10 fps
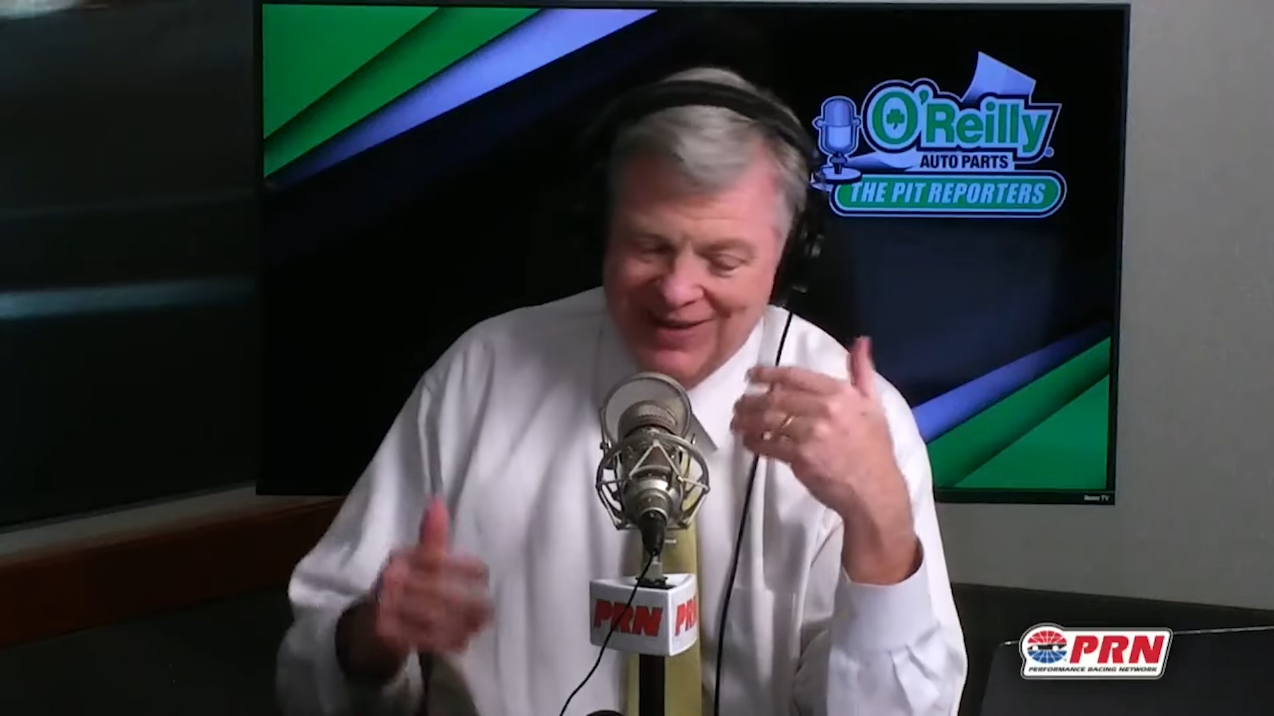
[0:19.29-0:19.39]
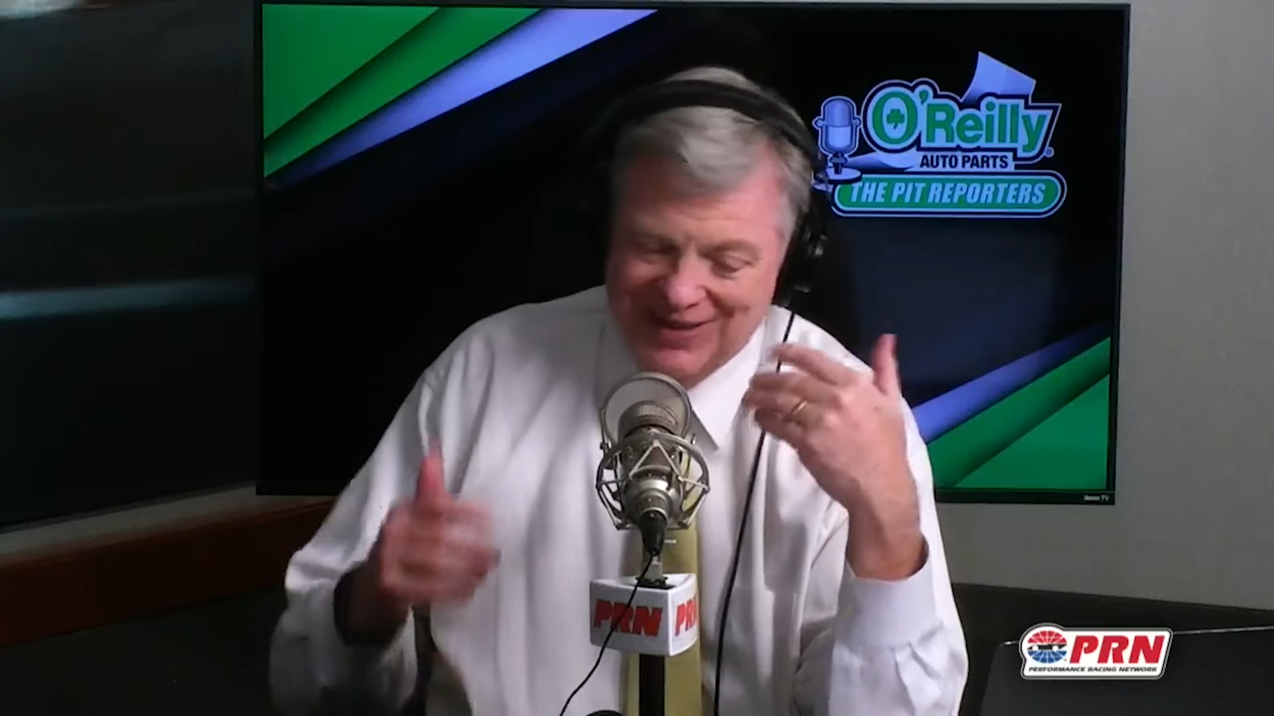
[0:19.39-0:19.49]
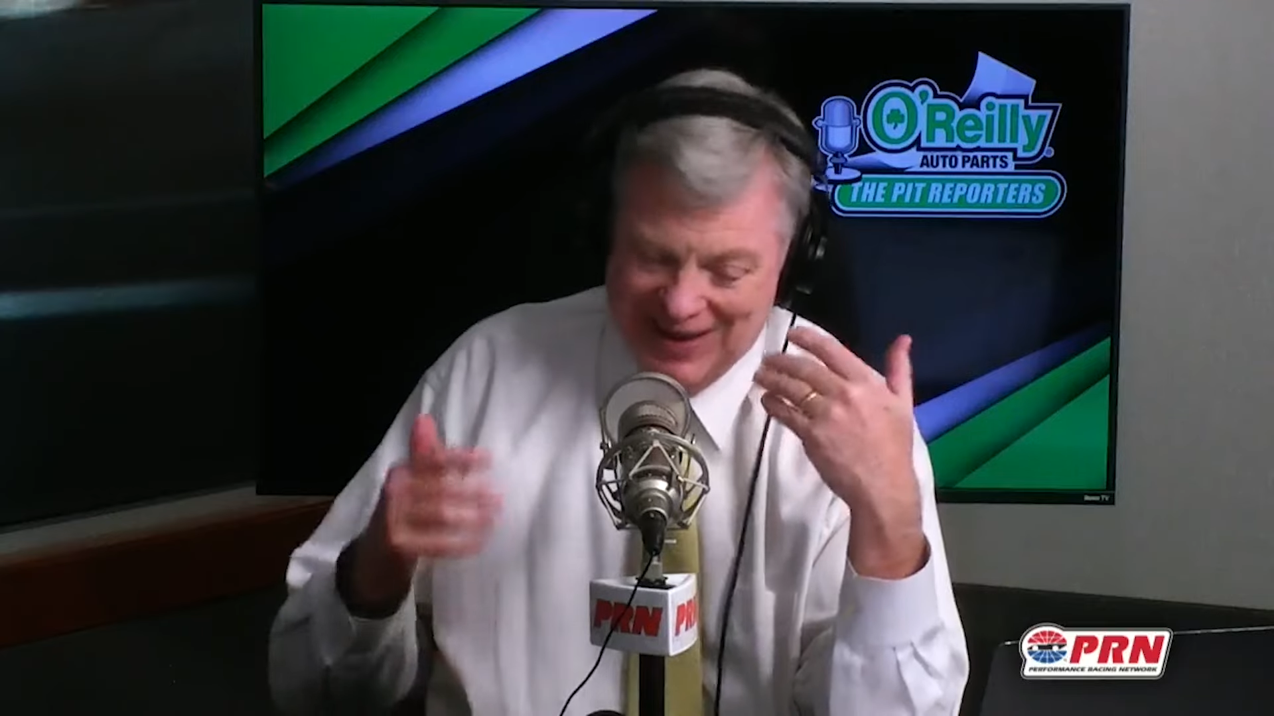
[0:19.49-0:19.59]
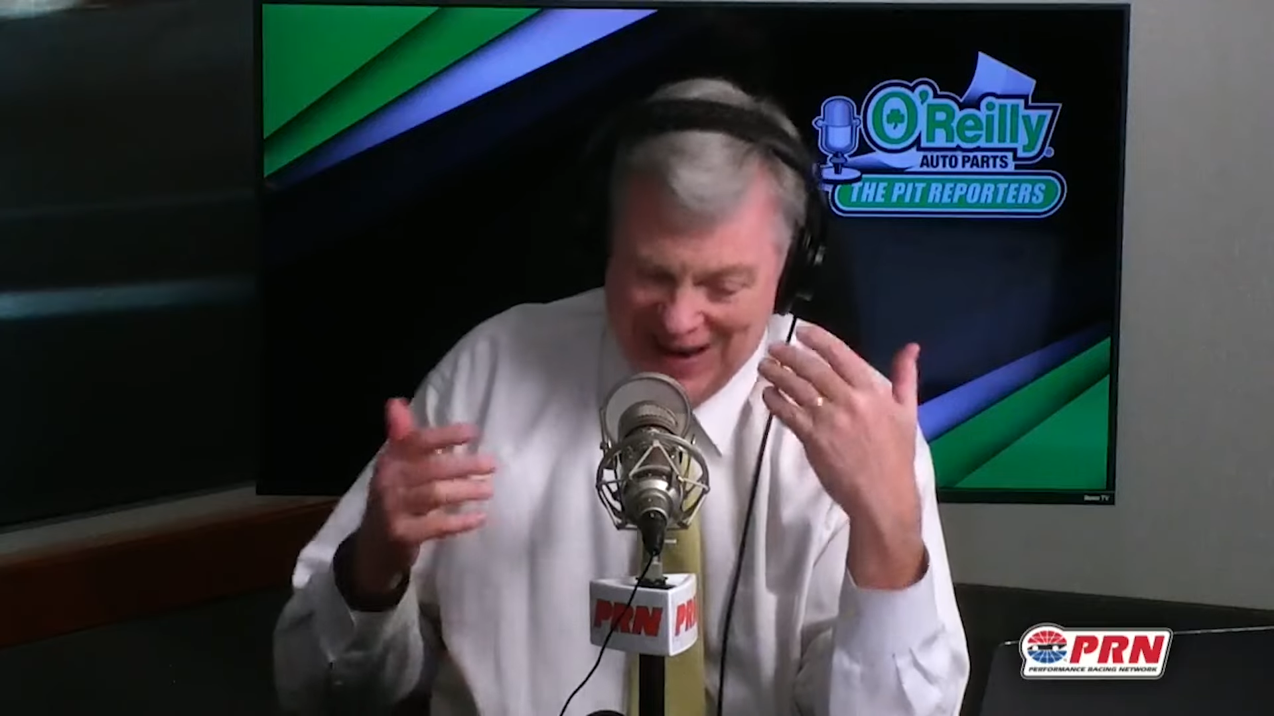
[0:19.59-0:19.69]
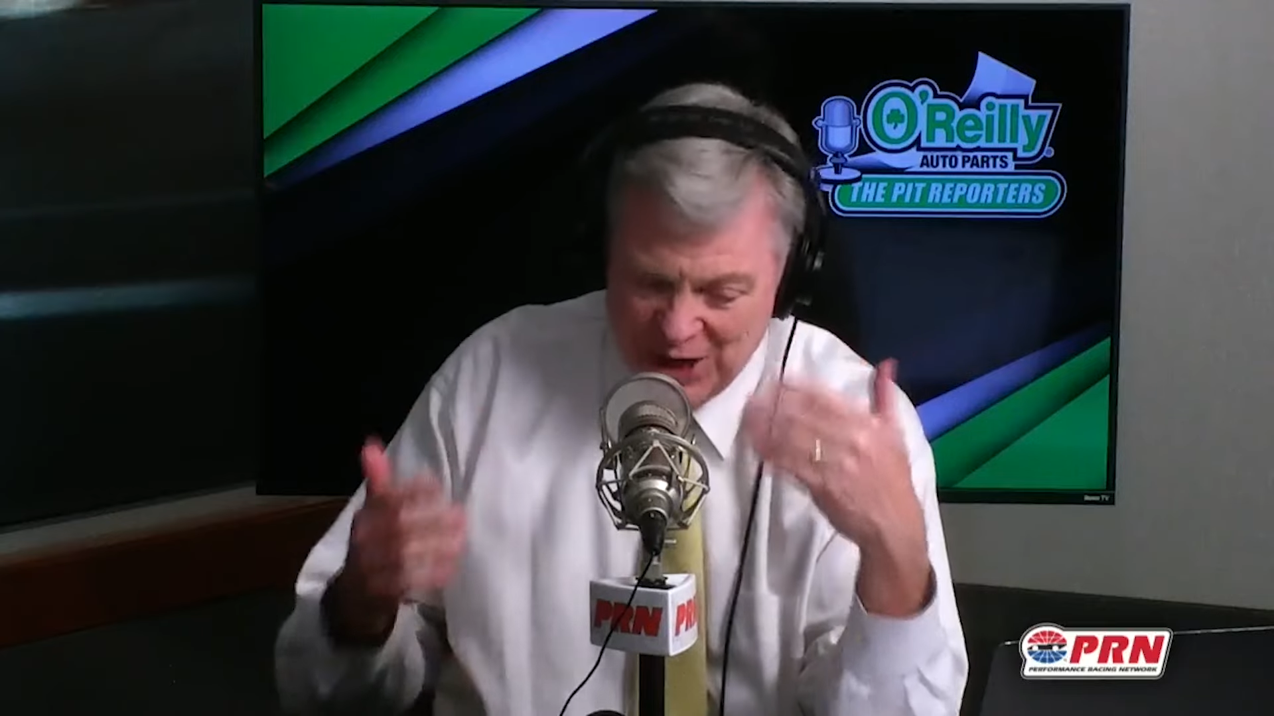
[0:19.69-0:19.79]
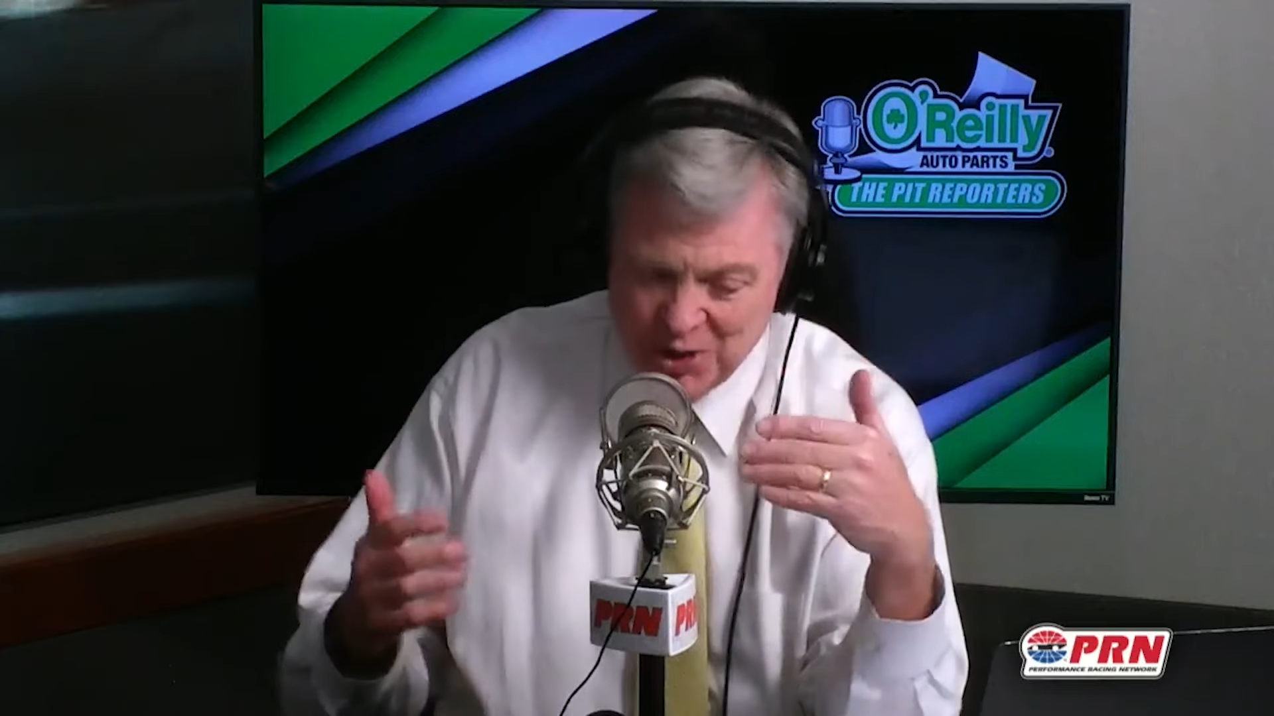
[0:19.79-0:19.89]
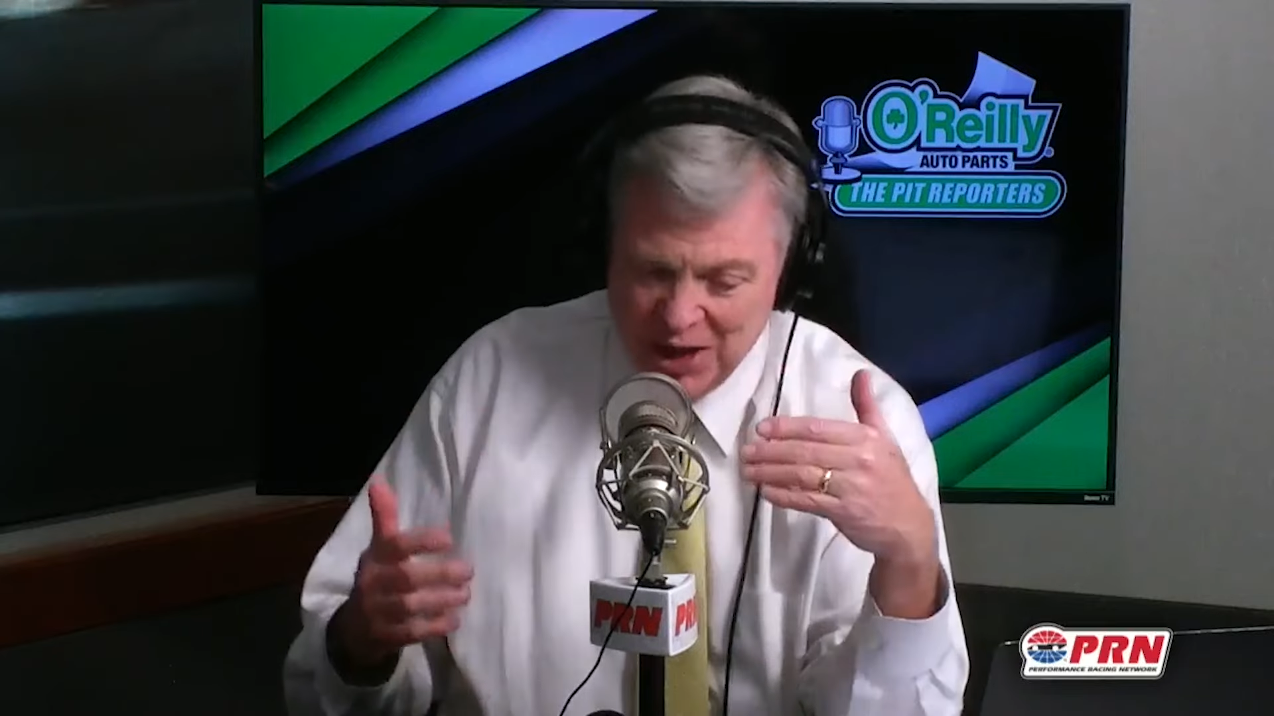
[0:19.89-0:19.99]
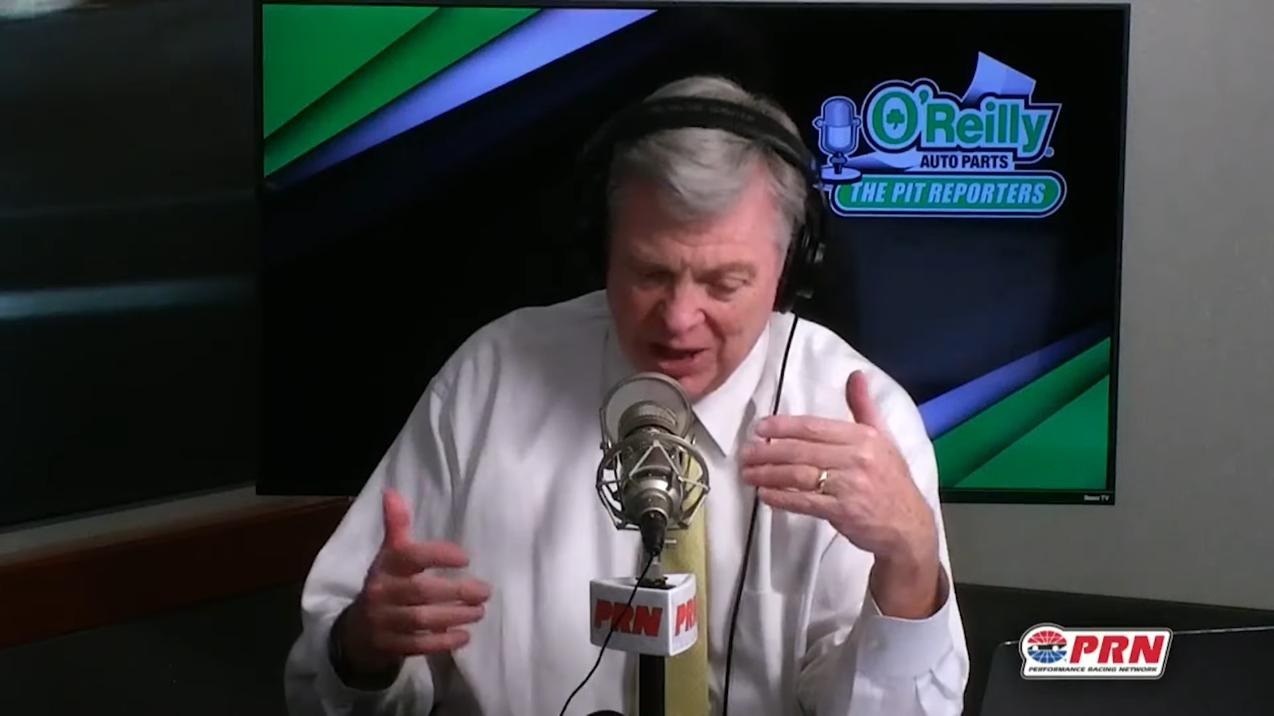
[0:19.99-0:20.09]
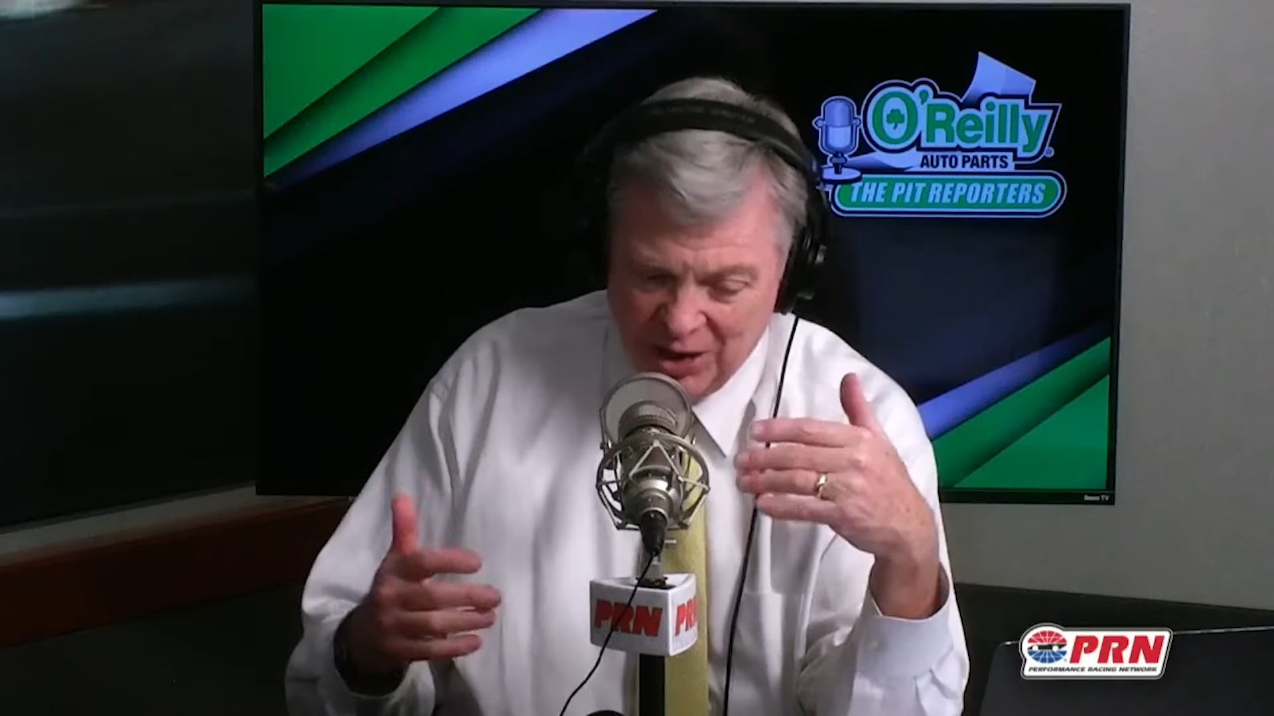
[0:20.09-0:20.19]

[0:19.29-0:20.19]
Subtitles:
The contract